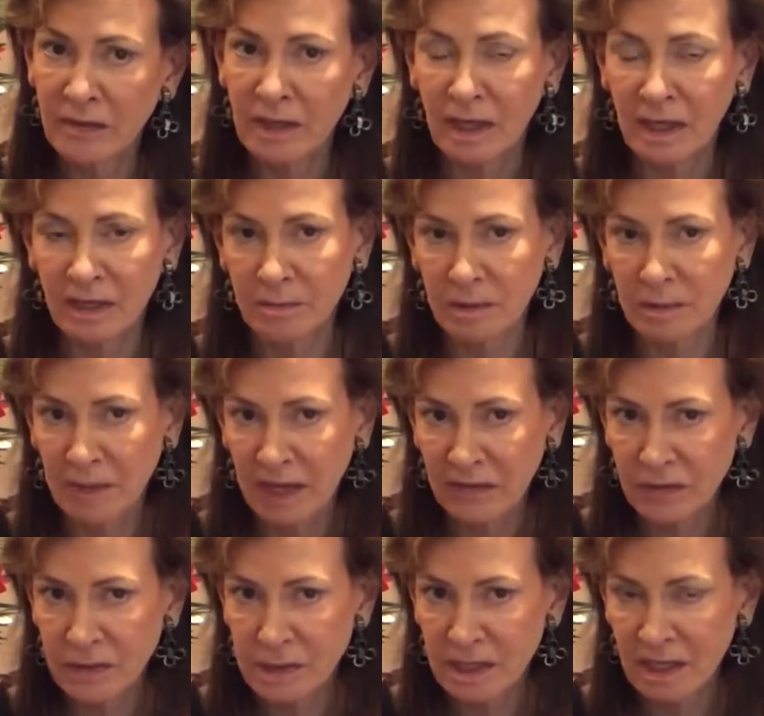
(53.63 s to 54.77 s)
They'd like to be paid
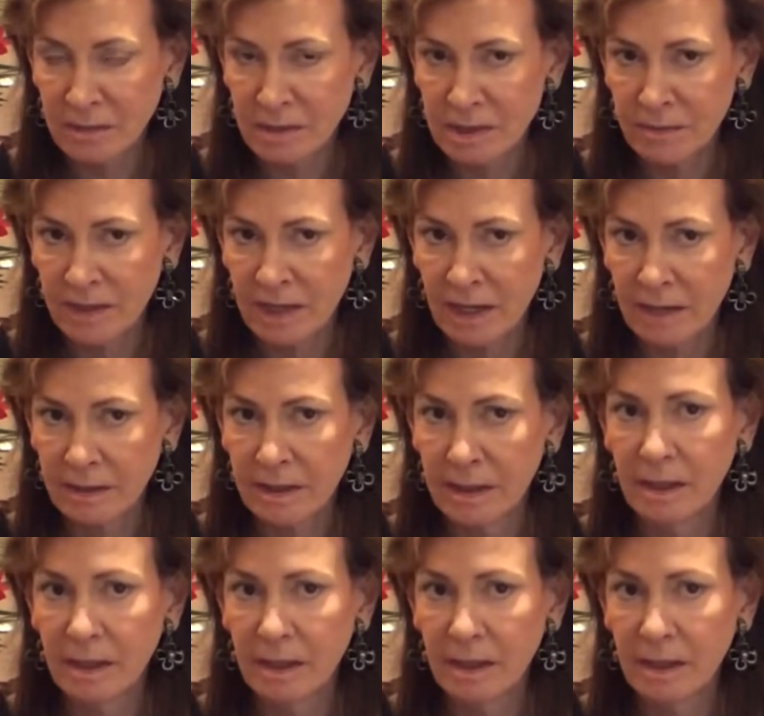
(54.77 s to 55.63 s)
the same as a man.